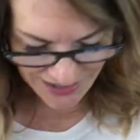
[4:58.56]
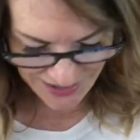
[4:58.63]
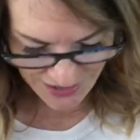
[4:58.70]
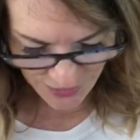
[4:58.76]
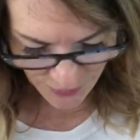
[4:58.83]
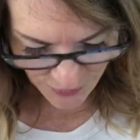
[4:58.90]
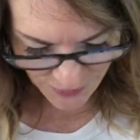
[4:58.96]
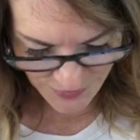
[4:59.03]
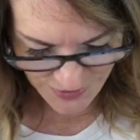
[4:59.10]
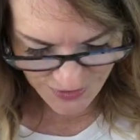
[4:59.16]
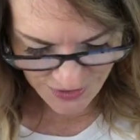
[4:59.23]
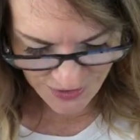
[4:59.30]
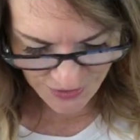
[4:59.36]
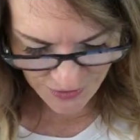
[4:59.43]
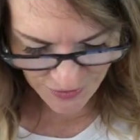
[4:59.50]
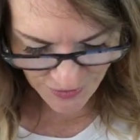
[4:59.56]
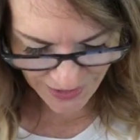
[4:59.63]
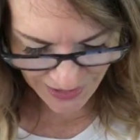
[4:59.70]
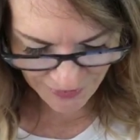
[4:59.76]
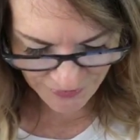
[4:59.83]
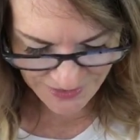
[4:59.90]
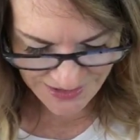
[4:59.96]
to
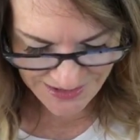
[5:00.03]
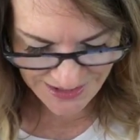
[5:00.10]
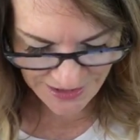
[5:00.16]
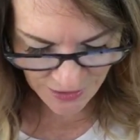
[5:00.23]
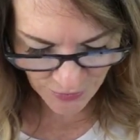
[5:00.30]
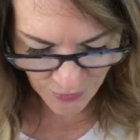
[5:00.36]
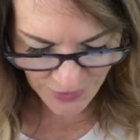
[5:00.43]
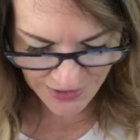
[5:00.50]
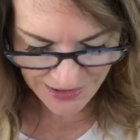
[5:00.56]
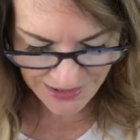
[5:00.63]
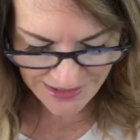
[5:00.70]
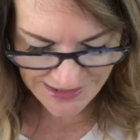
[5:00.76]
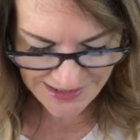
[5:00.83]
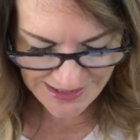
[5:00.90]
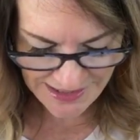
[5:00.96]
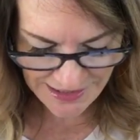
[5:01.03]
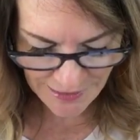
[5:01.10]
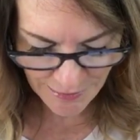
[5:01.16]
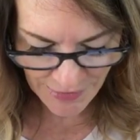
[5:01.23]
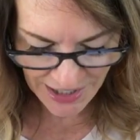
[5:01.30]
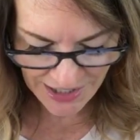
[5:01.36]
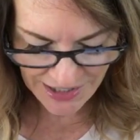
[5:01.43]
have to deal with, and it's gonna
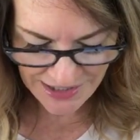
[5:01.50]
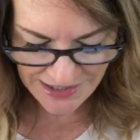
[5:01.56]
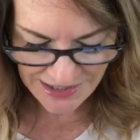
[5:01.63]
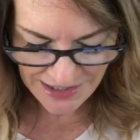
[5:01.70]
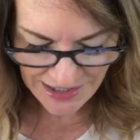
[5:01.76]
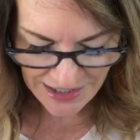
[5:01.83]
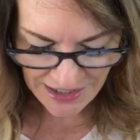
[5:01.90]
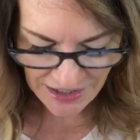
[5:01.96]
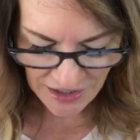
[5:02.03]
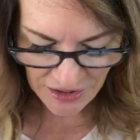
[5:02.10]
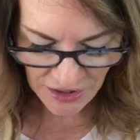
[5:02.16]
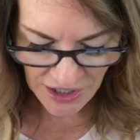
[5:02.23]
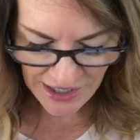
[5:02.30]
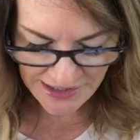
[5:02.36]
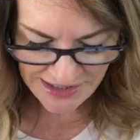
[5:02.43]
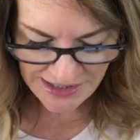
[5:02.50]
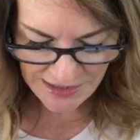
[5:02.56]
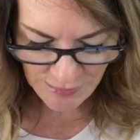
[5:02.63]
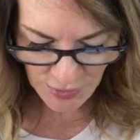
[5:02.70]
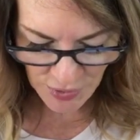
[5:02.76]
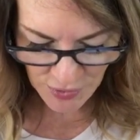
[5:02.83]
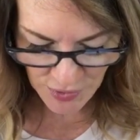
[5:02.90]
make it a lot
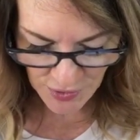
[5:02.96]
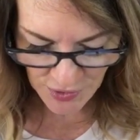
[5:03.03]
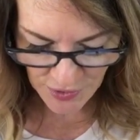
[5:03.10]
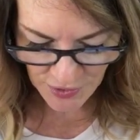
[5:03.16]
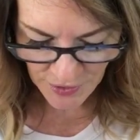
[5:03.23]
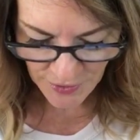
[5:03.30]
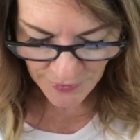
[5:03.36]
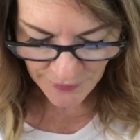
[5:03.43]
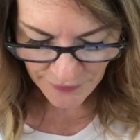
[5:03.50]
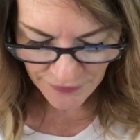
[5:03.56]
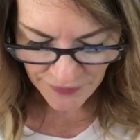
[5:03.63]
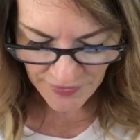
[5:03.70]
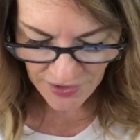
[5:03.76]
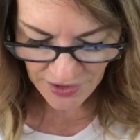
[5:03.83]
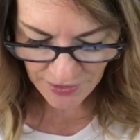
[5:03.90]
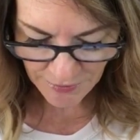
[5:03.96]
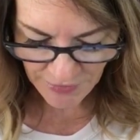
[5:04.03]
smoother on